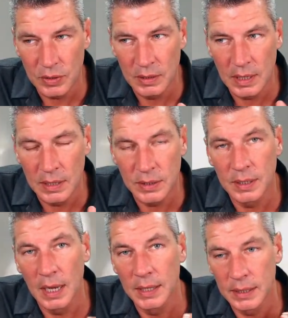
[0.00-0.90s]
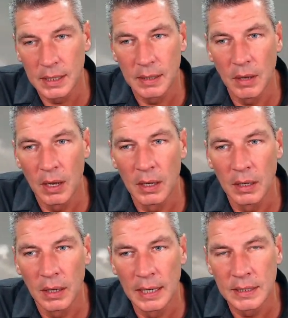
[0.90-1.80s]
and there's another
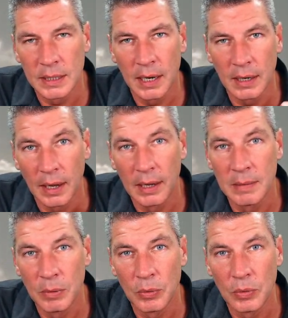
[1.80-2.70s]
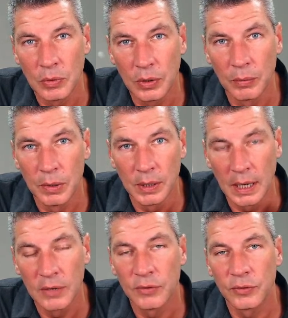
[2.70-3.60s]
internet cable,
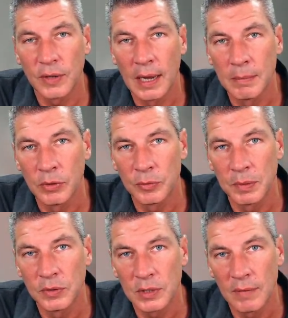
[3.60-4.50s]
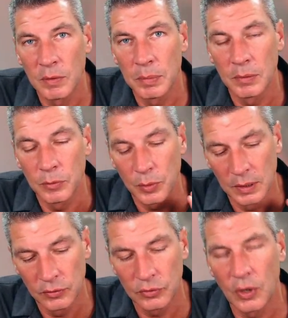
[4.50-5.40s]
communications cable, that's been severed
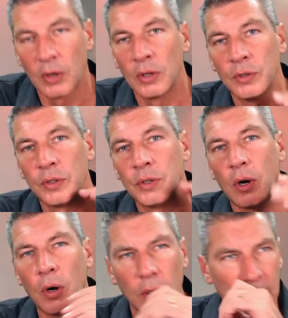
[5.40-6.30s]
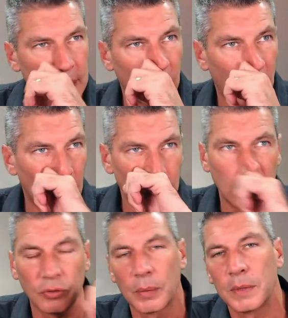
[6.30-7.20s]
between Scotland and the Otley
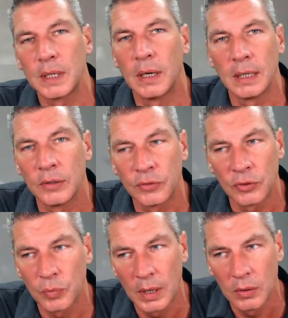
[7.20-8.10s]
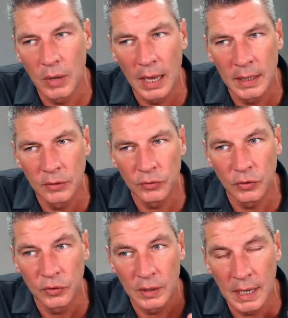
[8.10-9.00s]
or something islands as well. And it's
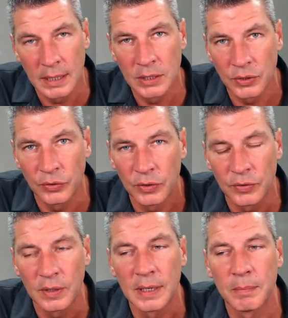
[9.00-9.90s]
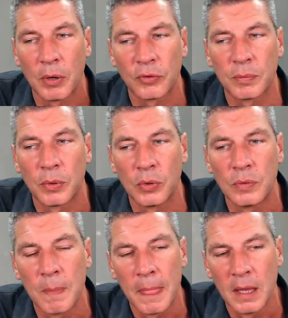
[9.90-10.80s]
just, again, it's statistically impossible
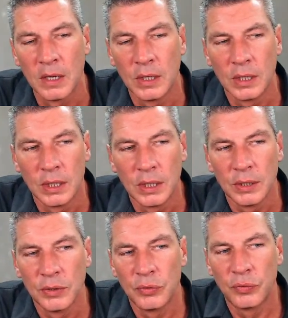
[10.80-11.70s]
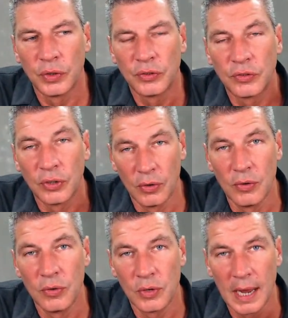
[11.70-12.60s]
for
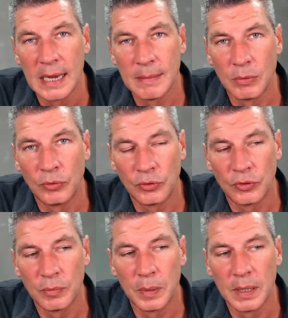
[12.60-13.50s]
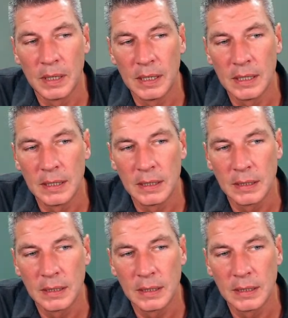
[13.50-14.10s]
two cables to be